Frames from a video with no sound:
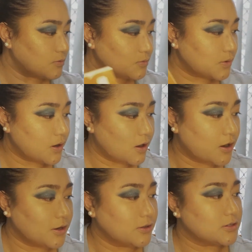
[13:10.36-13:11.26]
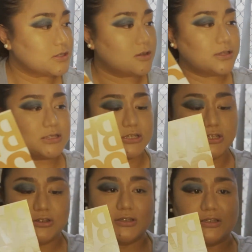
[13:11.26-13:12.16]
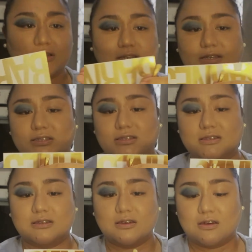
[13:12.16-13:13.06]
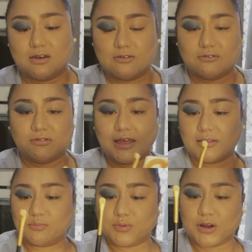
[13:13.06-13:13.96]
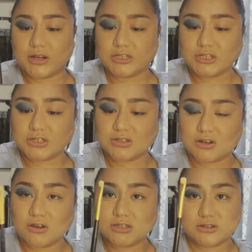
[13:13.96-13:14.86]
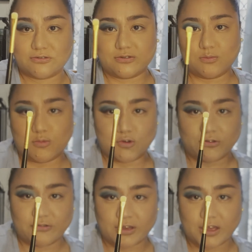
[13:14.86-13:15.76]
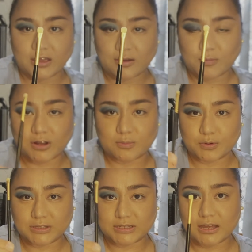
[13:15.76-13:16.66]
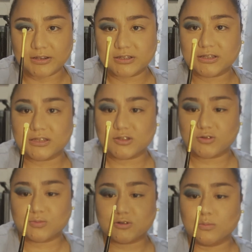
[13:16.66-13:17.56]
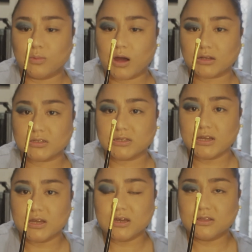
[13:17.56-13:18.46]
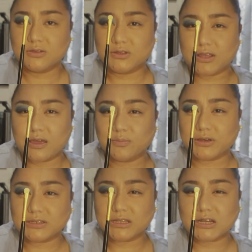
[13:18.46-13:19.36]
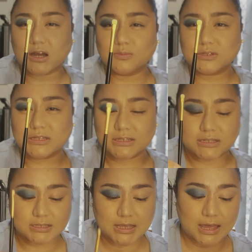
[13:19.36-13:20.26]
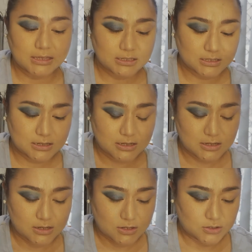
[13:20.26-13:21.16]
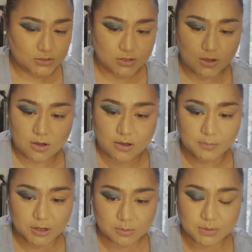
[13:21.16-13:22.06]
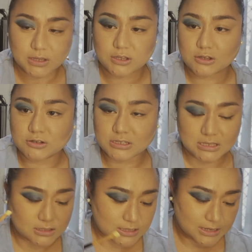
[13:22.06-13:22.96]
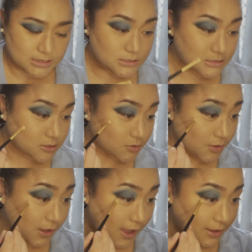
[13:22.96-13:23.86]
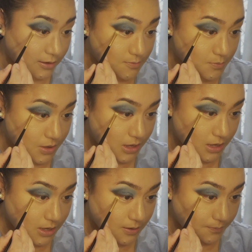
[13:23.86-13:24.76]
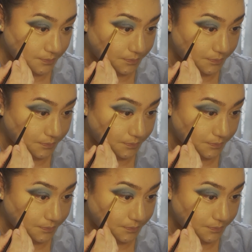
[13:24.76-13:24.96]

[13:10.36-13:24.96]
where are you? So let's use this flat brush, also from Morphe. I'm gonna put down in the description box the name because it comes in a set. So I'm gonna be using this so that I can be